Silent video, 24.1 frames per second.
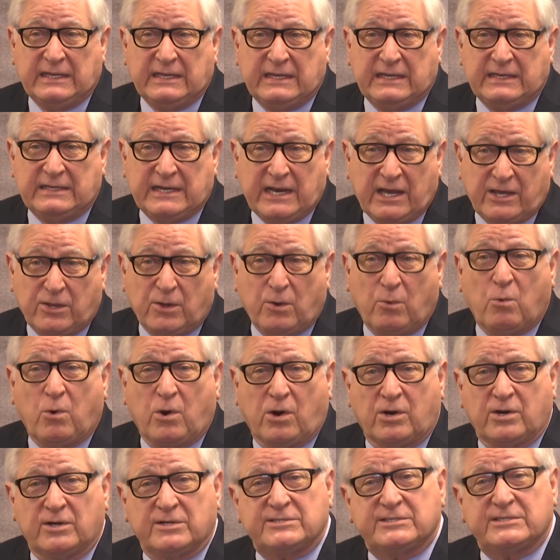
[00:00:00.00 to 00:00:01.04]
In other
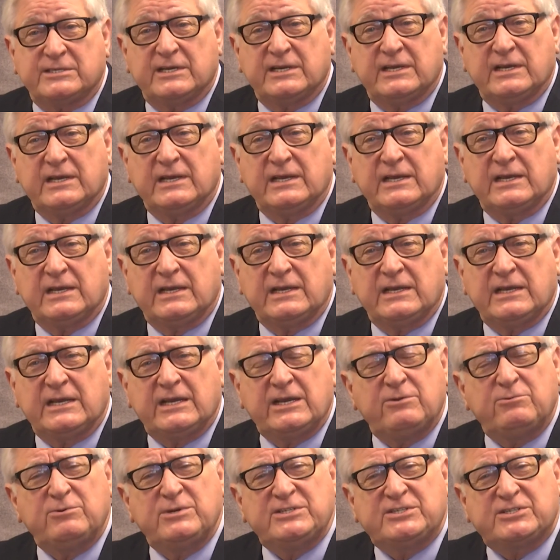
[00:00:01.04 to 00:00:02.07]
words,
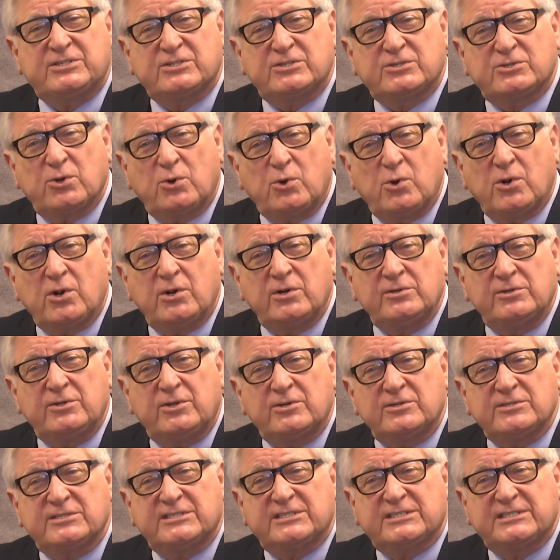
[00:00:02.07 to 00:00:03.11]
he restored
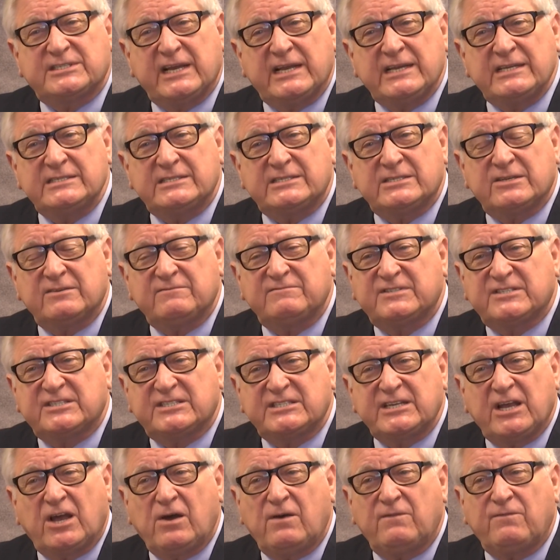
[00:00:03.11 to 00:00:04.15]
their sense of
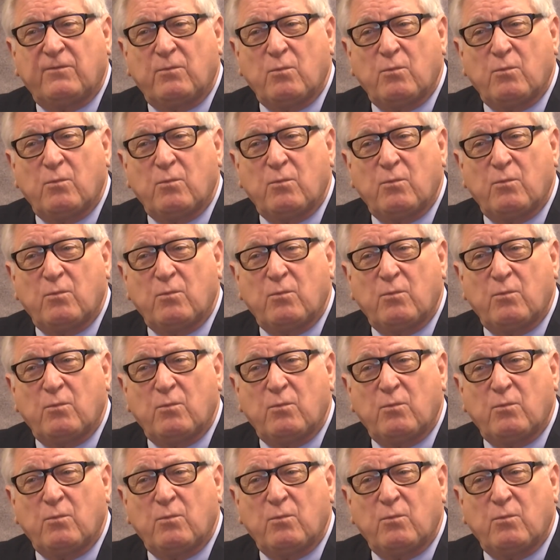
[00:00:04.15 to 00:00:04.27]
self